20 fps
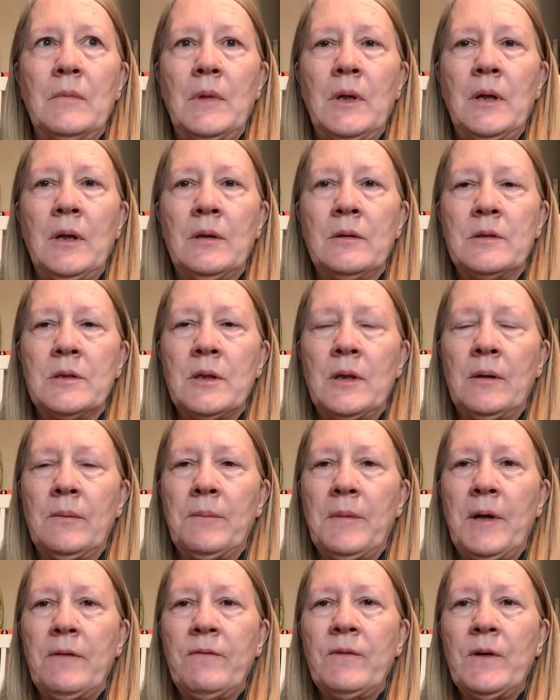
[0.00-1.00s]
and
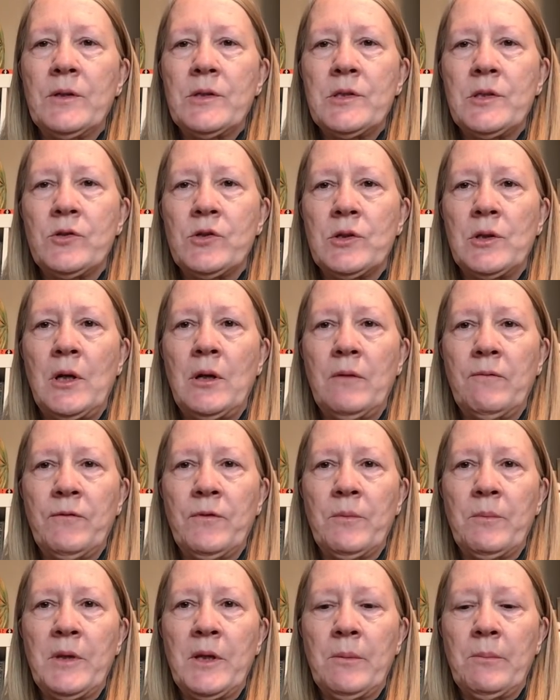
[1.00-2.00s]
I felt such love
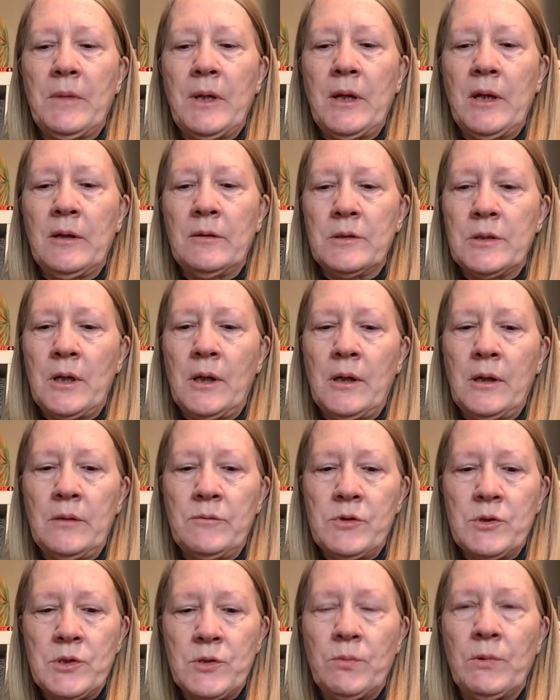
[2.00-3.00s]
from them, and I
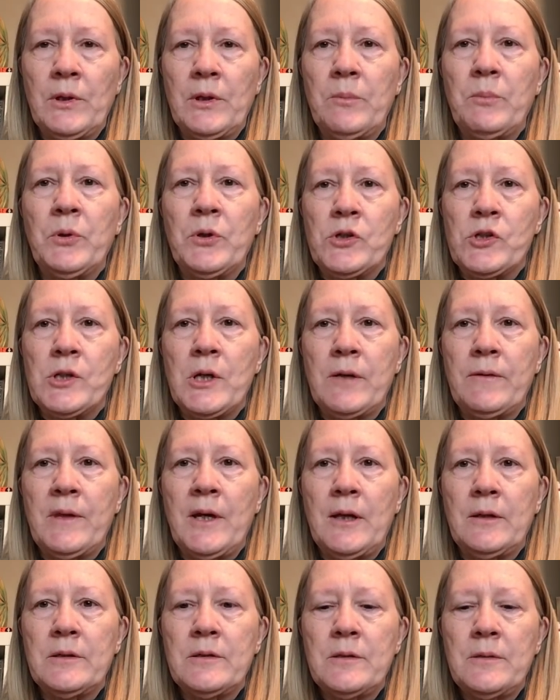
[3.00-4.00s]
just really appreciate
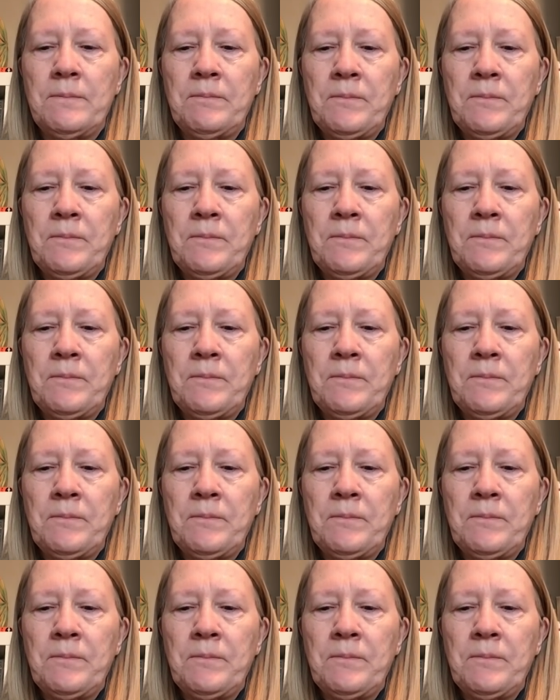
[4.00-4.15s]
that.